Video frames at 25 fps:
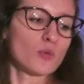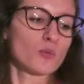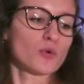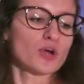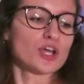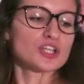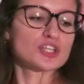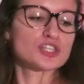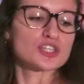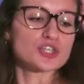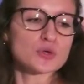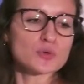
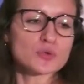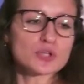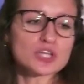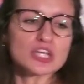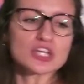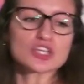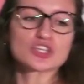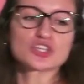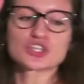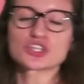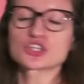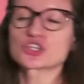we do
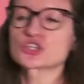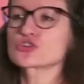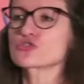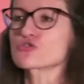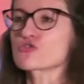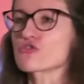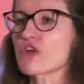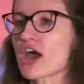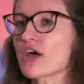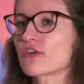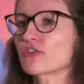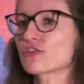need just
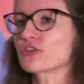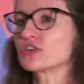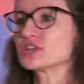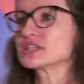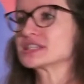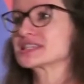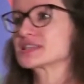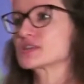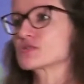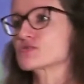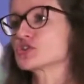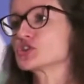to
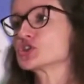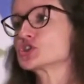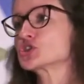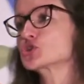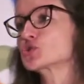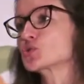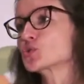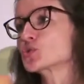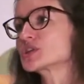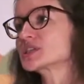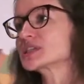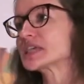reference the
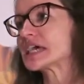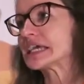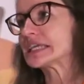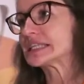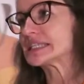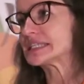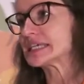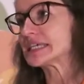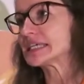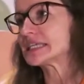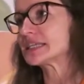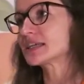resource
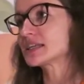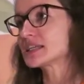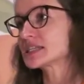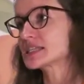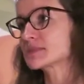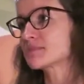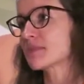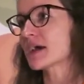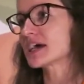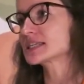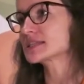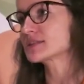ID that
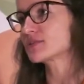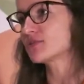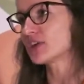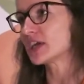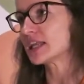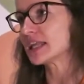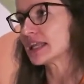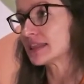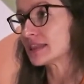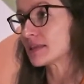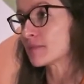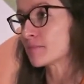is
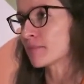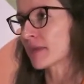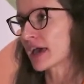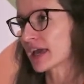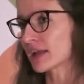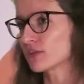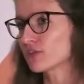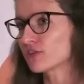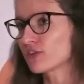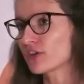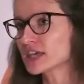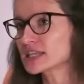specified in the
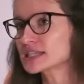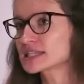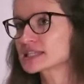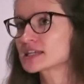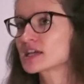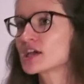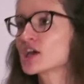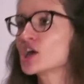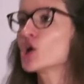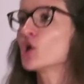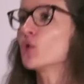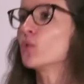
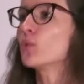manifest.